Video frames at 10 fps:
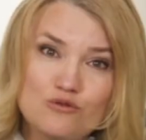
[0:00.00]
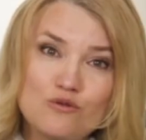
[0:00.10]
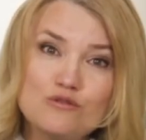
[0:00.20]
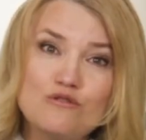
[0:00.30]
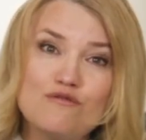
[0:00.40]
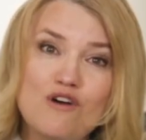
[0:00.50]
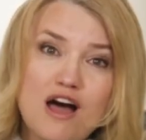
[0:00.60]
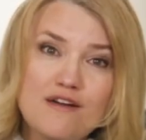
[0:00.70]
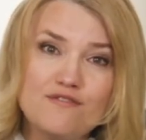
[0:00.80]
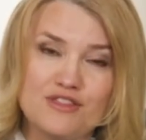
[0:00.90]
So those are
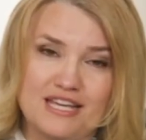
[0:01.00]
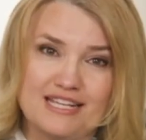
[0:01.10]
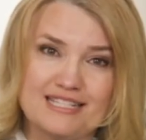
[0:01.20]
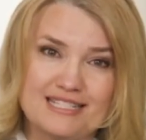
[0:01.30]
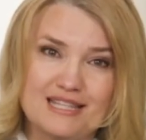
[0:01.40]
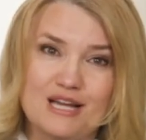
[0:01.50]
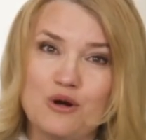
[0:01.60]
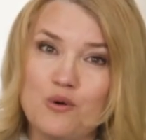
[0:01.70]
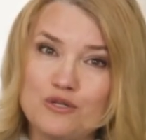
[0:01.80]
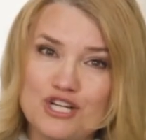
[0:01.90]
five things
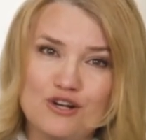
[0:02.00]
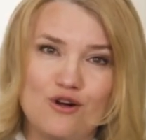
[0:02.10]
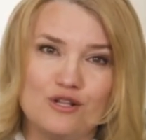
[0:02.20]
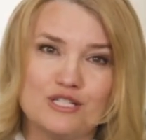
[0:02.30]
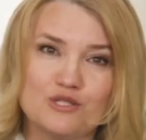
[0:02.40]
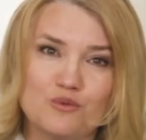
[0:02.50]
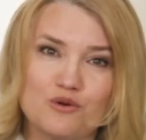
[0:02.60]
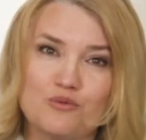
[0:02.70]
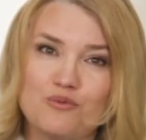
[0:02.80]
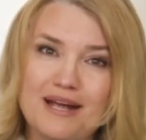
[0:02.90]
that Auger
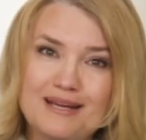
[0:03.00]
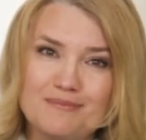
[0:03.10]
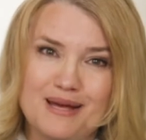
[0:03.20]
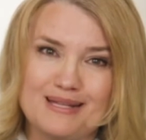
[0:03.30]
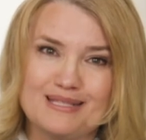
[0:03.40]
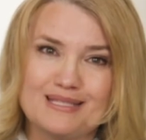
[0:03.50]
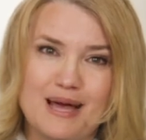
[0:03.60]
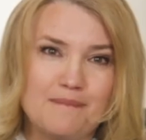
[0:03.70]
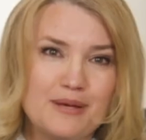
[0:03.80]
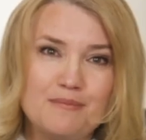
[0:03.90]
Hollingsworth recommends
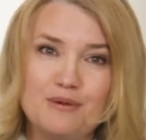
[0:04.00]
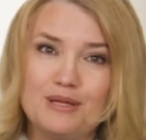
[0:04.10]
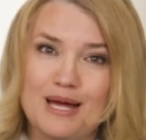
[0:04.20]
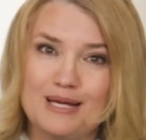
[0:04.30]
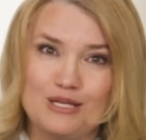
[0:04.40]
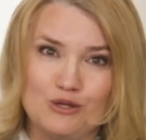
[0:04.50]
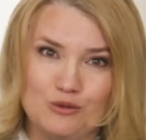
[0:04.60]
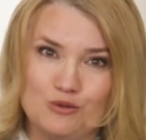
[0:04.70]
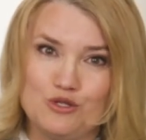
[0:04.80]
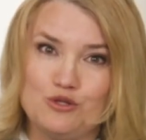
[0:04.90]
that people like
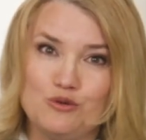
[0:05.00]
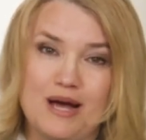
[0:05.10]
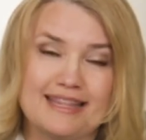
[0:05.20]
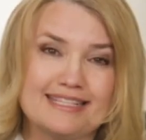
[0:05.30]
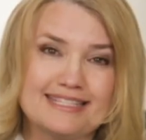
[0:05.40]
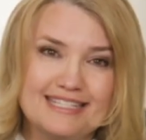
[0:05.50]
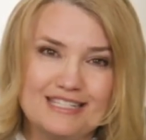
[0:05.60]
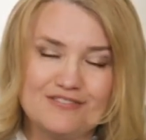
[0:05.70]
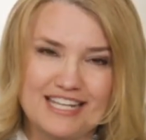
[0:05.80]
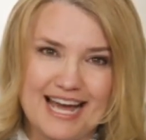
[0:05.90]
you do at the
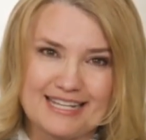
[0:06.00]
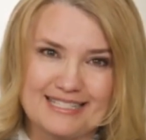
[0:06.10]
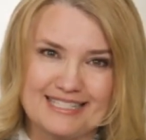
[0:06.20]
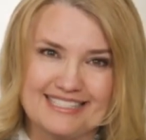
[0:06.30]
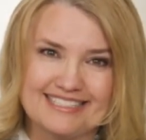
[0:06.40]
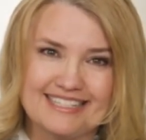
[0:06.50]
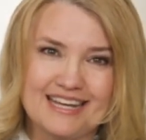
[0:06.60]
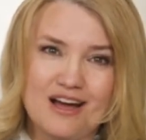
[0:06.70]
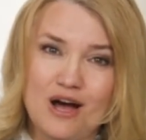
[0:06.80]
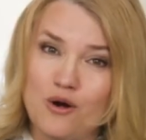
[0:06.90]
scene of an accident.
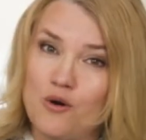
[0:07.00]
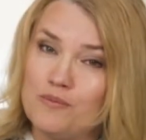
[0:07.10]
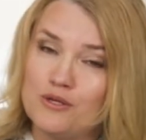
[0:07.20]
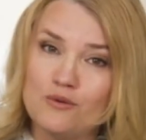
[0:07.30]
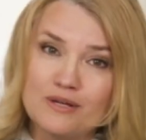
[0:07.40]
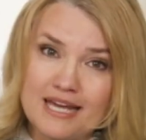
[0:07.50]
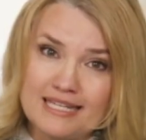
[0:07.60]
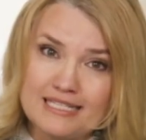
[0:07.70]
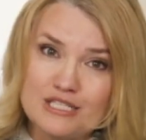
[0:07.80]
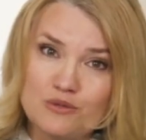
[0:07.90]
I hope you don't
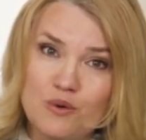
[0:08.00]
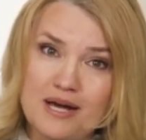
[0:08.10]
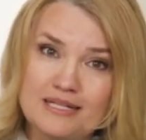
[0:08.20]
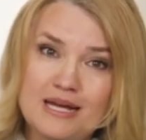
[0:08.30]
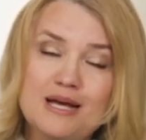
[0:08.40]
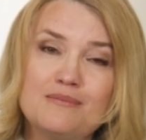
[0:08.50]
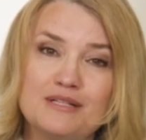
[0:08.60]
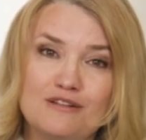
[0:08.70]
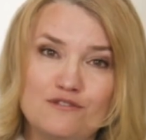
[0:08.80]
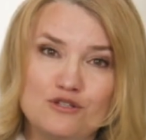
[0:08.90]
get into one,
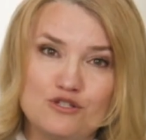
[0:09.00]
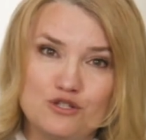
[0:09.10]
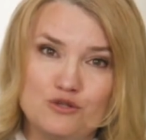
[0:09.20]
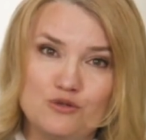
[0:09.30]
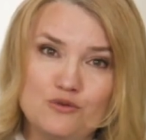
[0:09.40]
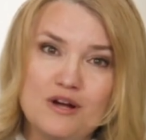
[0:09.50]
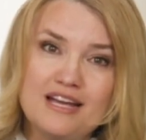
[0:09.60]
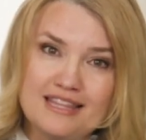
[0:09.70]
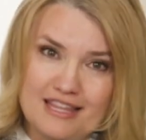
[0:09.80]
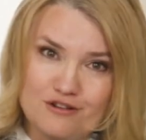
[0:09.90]
but if you do,
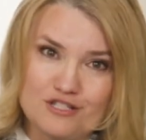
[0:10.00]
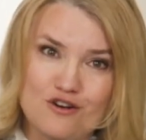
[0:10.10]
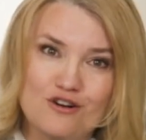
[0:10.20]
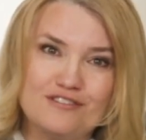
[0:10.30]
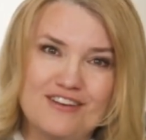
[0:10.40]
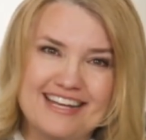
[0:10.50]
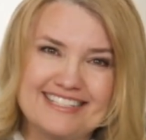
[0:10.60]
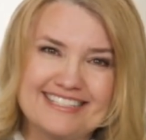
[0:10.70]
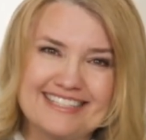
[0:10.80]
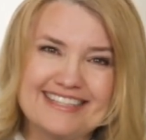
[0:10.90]
there's our
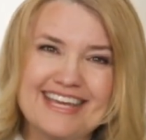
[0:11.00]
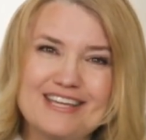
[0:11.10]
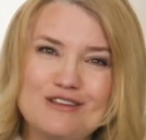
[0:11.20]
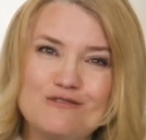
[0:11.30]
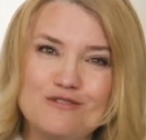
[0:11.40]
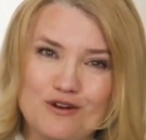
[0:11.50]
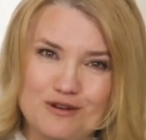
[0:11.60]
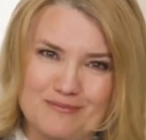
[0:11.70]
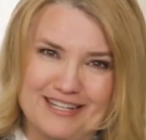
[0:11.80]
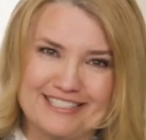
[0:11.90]
advice. Thank you
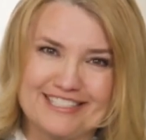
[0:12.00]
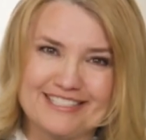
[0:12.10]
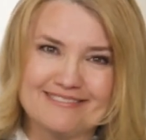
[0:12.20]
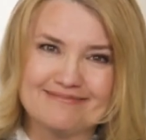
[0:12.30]
very much.